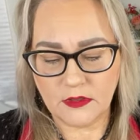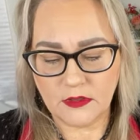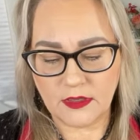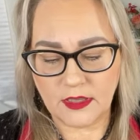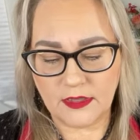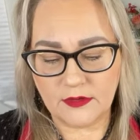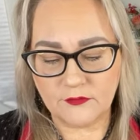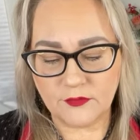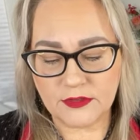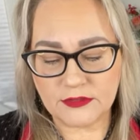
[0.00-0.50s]

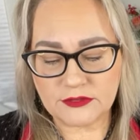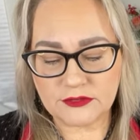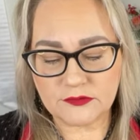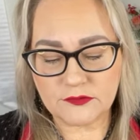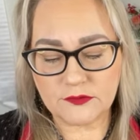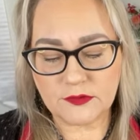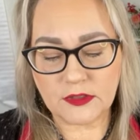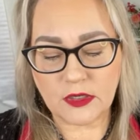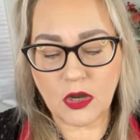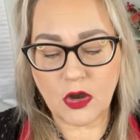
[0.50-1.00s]
Enriched
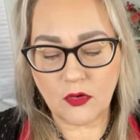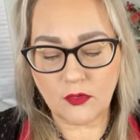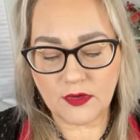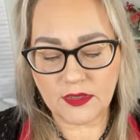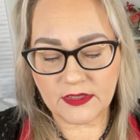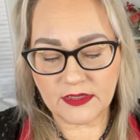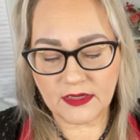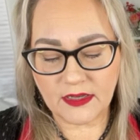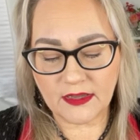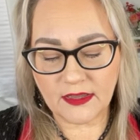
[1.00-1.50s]
with
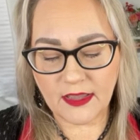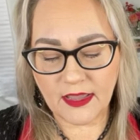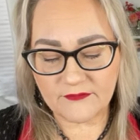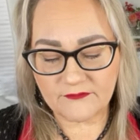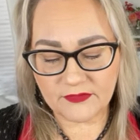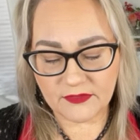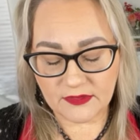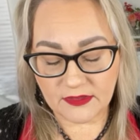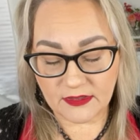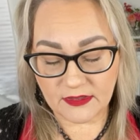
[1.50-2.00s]
coconut and
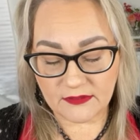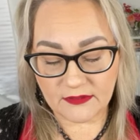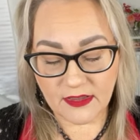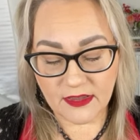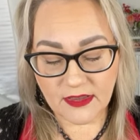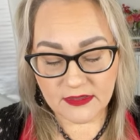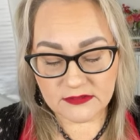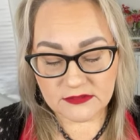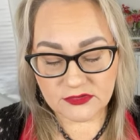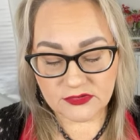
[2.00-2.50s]
vanilla
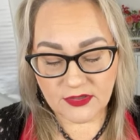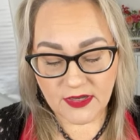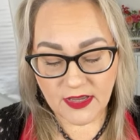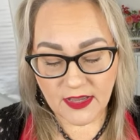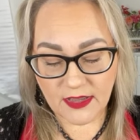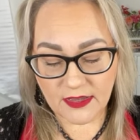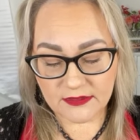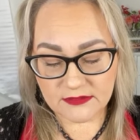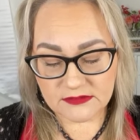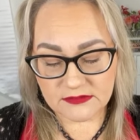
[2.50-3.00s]

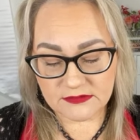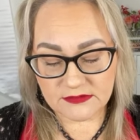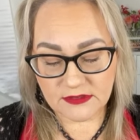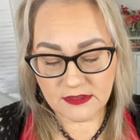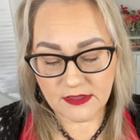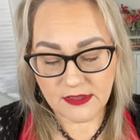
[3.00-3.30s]
extracts.